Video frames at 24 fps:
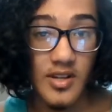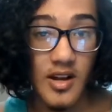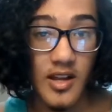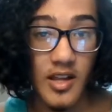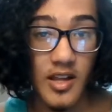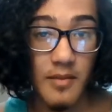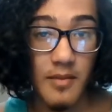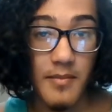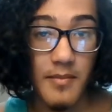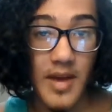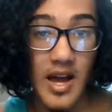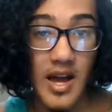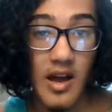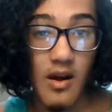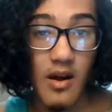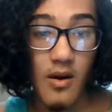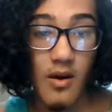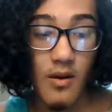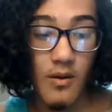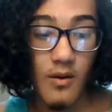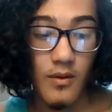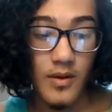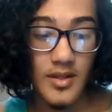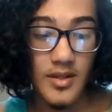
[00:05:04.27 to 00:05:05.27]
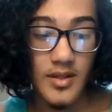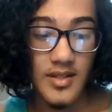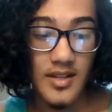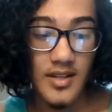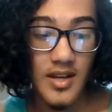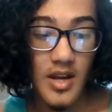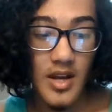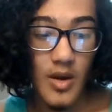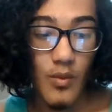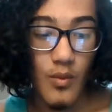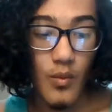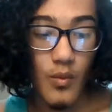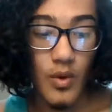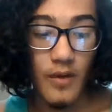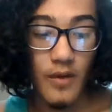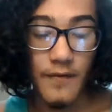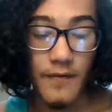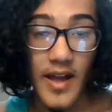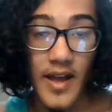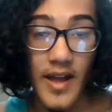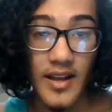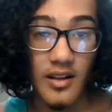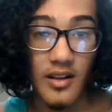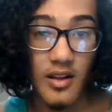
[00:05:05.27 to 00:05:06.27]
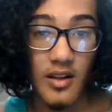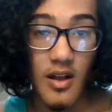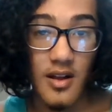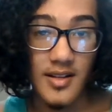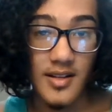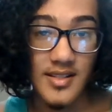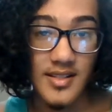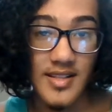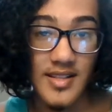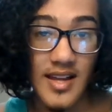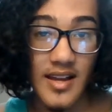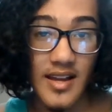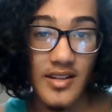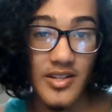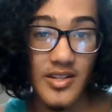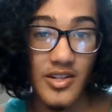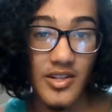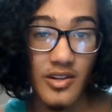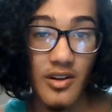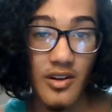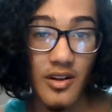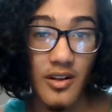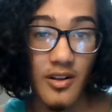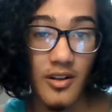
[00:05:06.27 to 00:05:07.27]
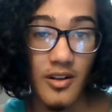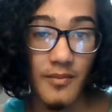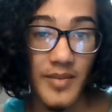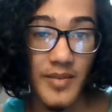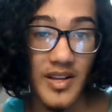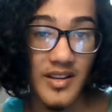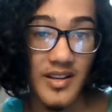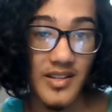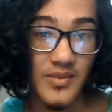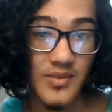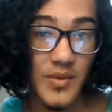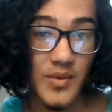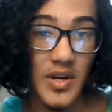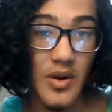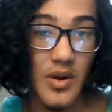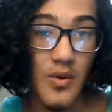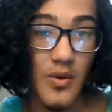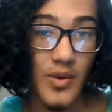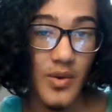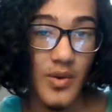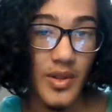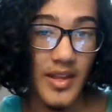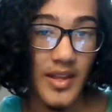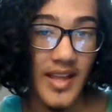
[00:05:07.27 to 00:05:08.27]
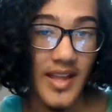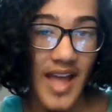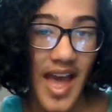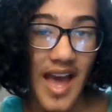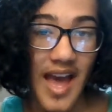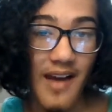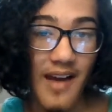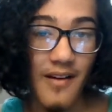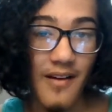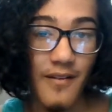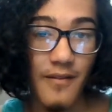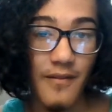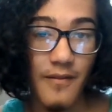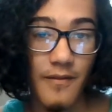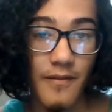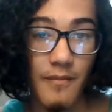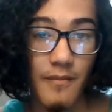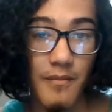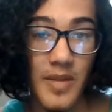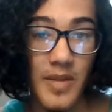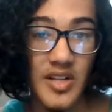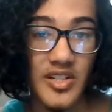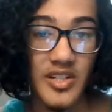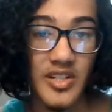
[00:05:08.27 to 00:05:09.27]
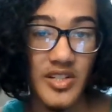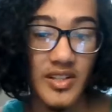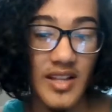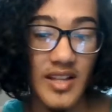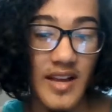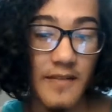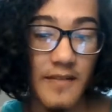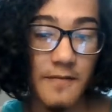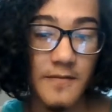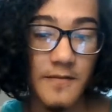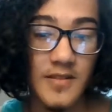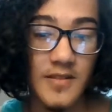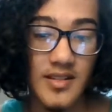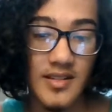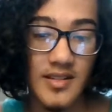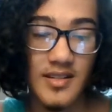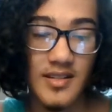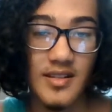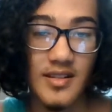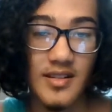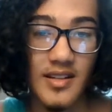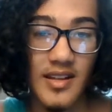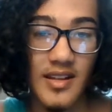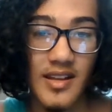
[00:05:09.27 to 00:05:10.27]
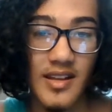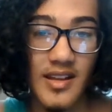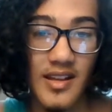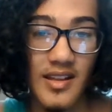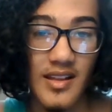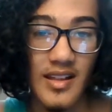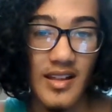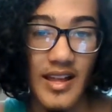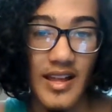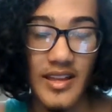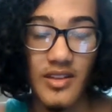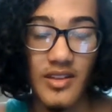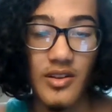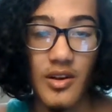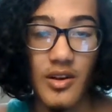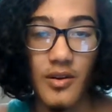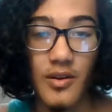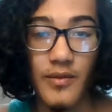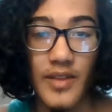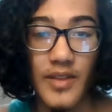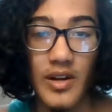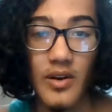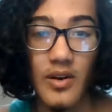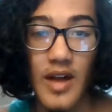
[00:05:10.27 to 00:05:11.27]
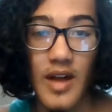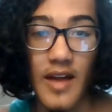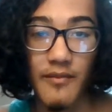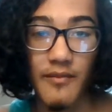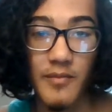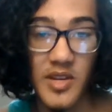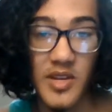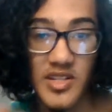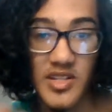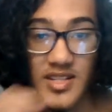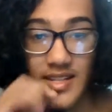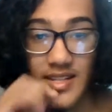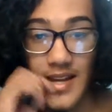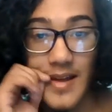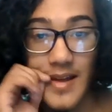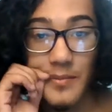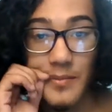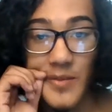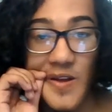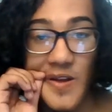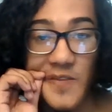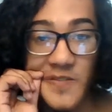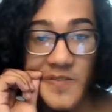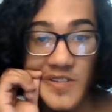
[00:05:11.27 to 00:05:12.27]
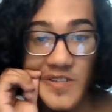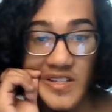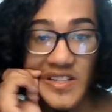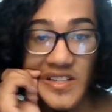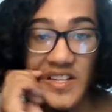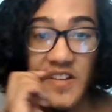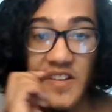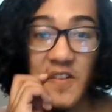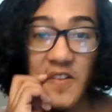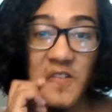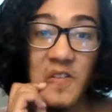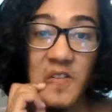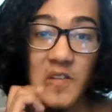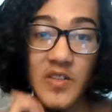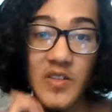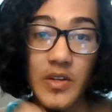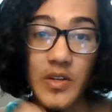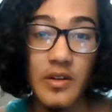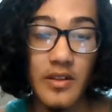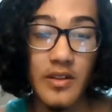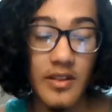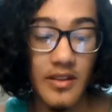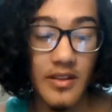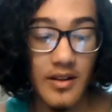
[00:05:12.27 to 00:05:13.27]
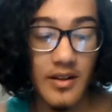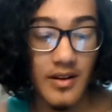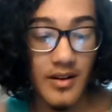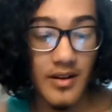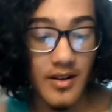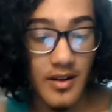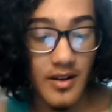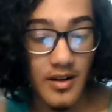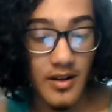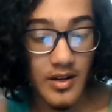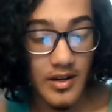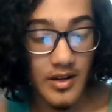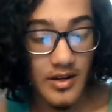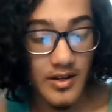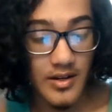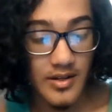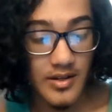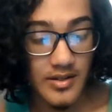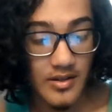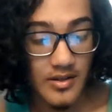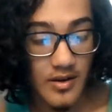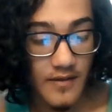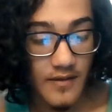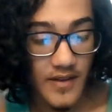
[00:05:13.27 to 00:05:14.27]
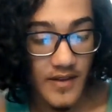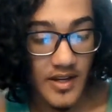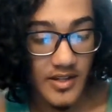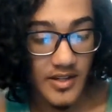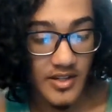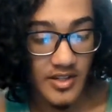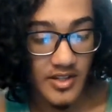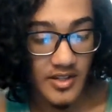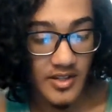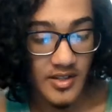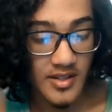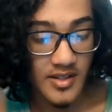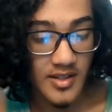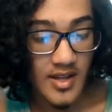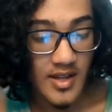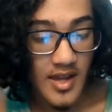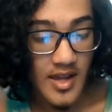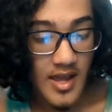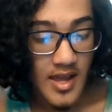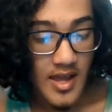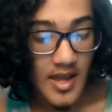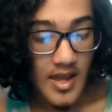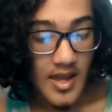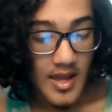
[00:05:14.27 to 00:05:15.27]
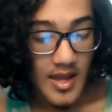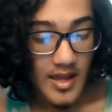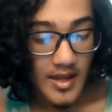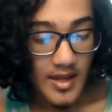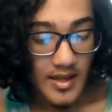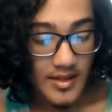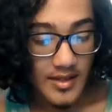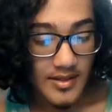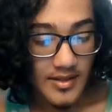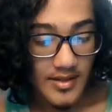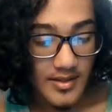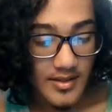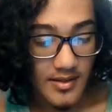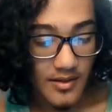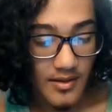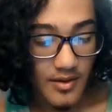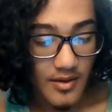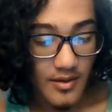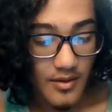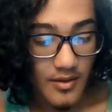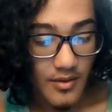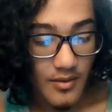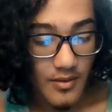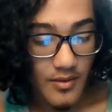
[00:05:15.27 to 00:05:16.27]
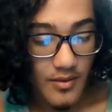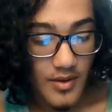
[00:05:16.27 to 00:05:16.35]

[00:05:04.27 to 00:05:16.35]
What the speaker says: about, we'll fight alongside y'all because we don't really have much left. Like, they don't have much time left to live due to their hunger and starvation. And so